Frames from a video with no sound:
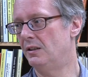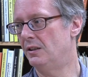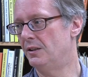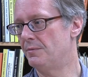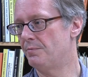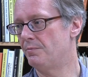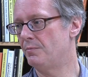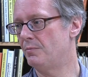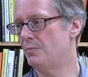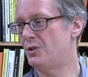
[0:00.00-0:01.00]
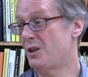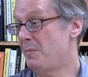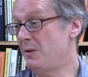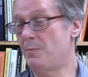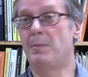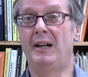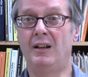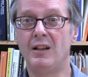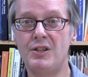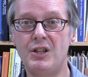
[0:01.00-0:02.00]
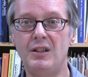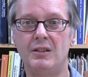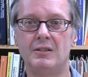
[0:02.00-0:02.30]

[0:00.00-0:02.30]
Should it be biology?